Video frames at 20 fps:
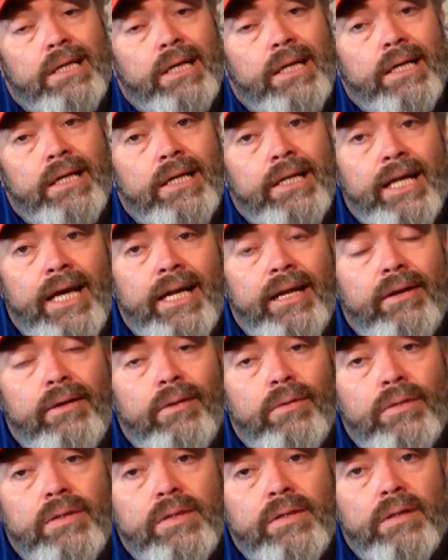And on that
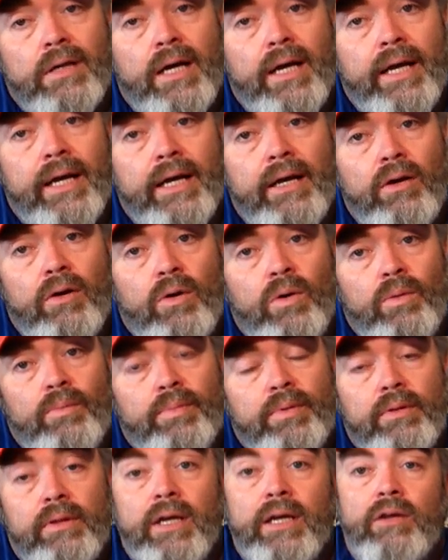note, I hope
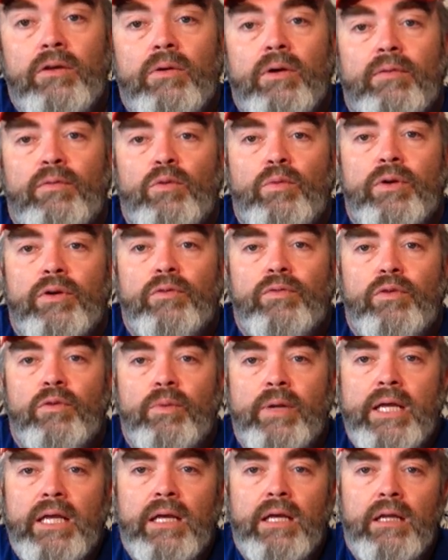that you have a wonderful
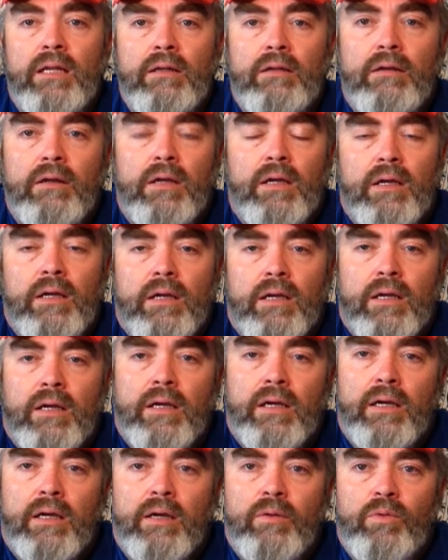weekend.
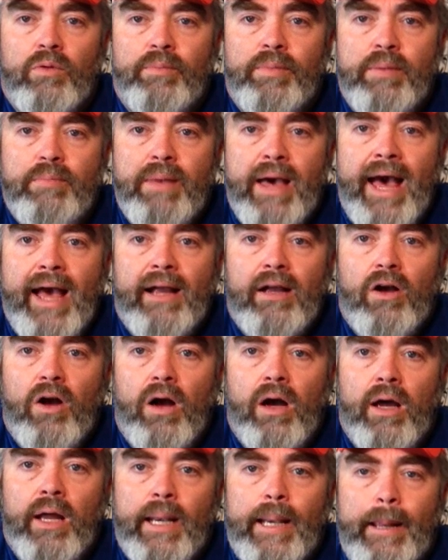We'll be back
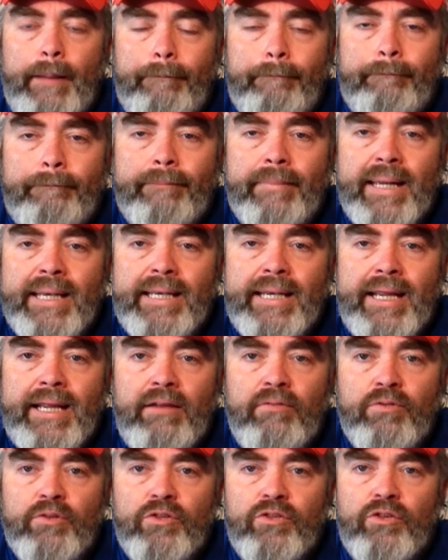on Monday
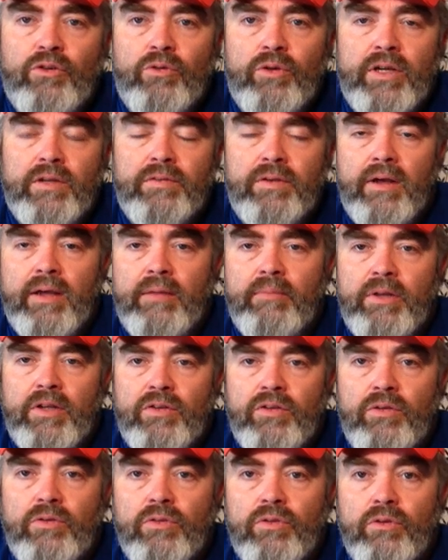for Storytime at
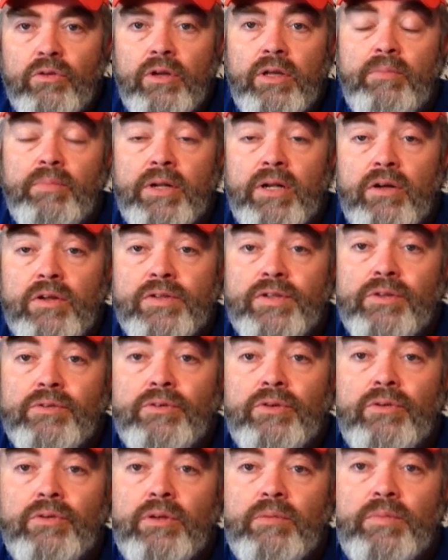2:30, but also
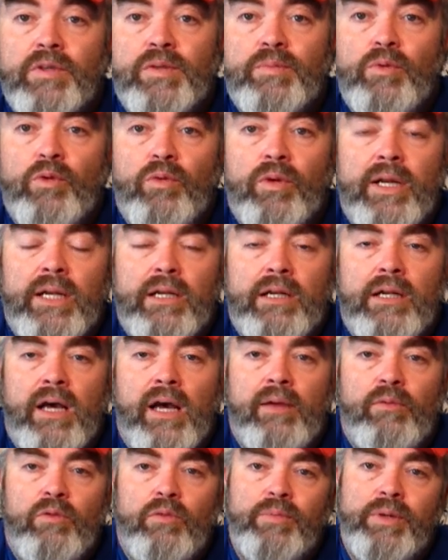know that Miss Maureen and
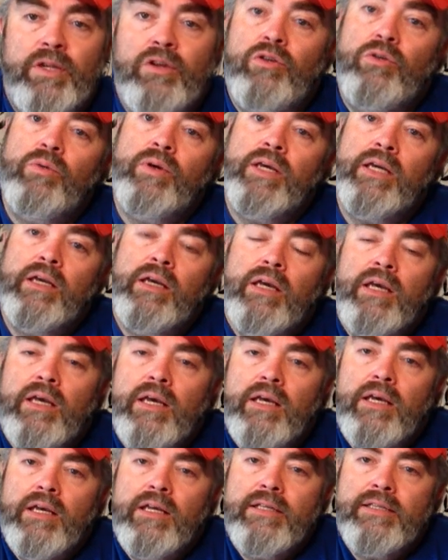I will be doing
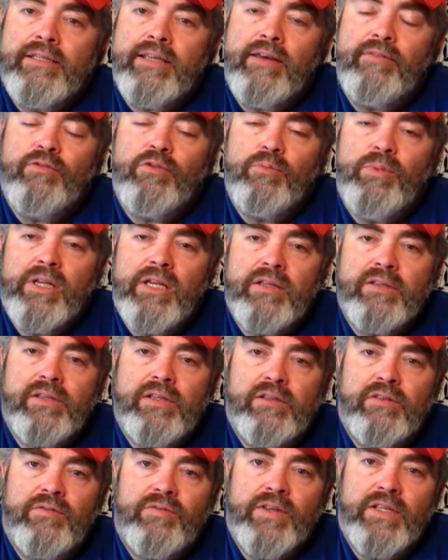Safe from a
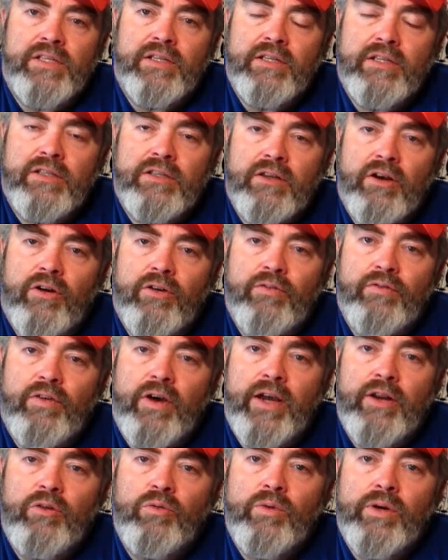Distance visits, our
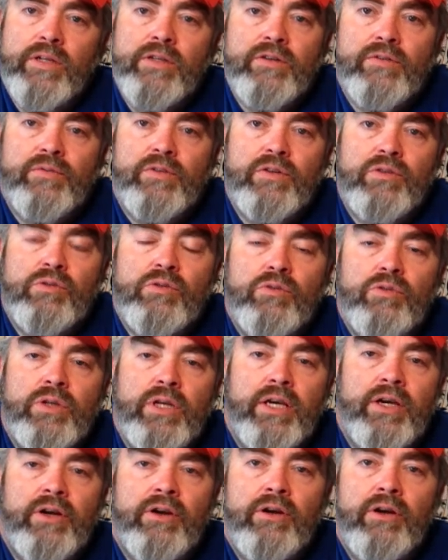final ones of the school
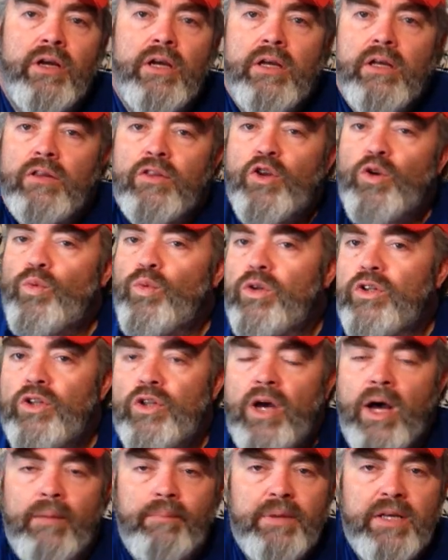year. There will
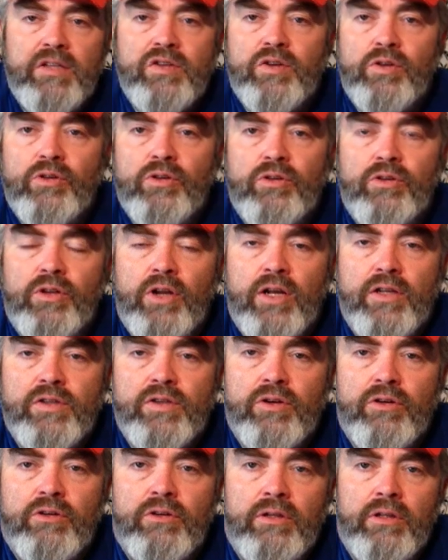not be Circle Not
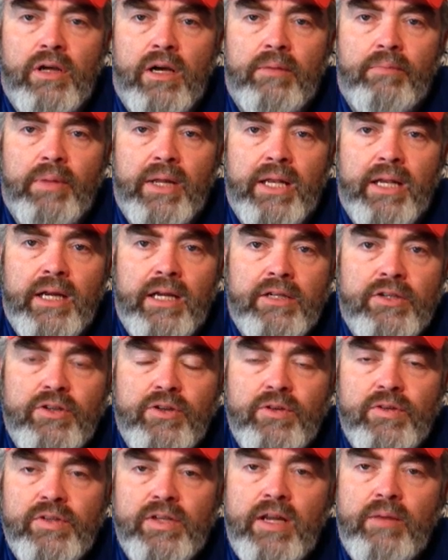Circle on Monday and
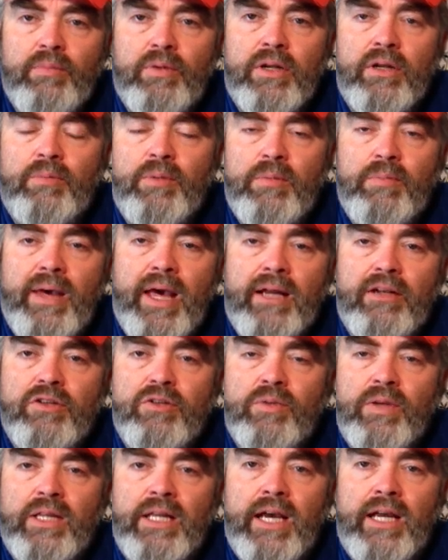Tuesday, but I'll be back
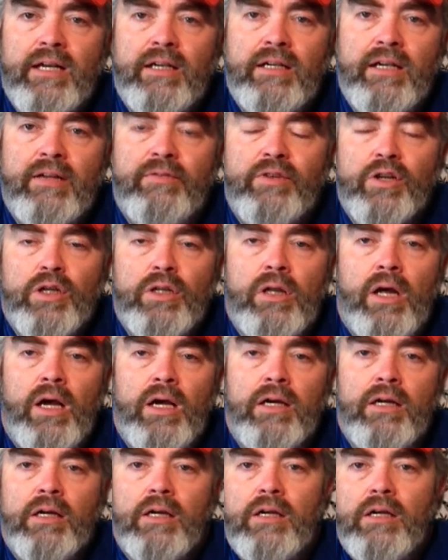doing that at 11
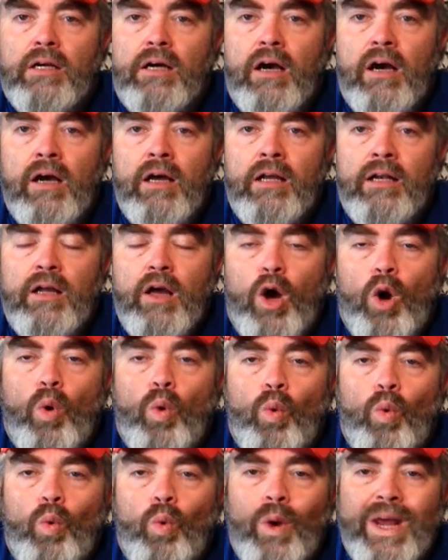o'clock on
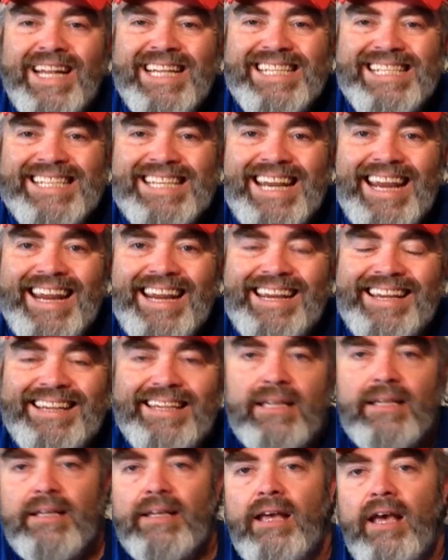Wednesday.
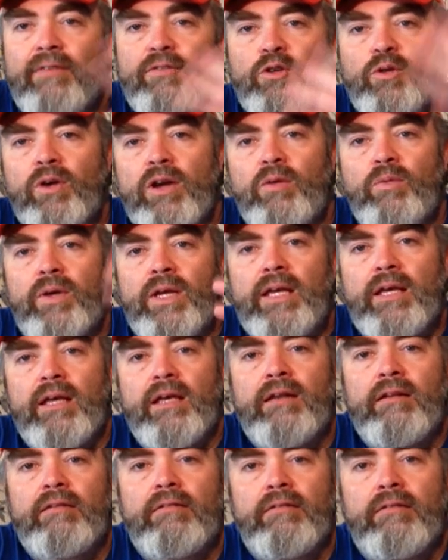Have a great
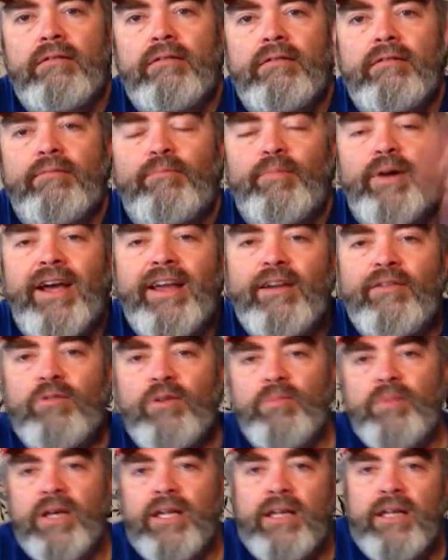weekend. Bye
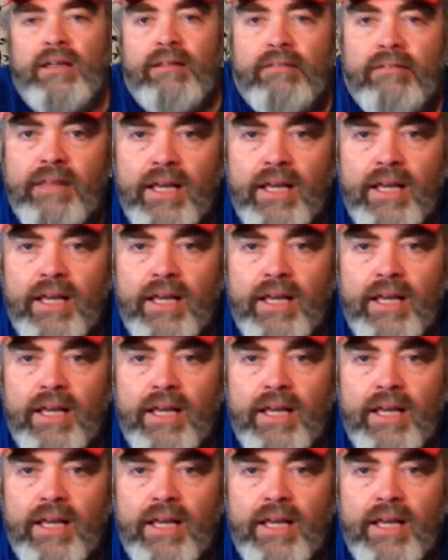everybody.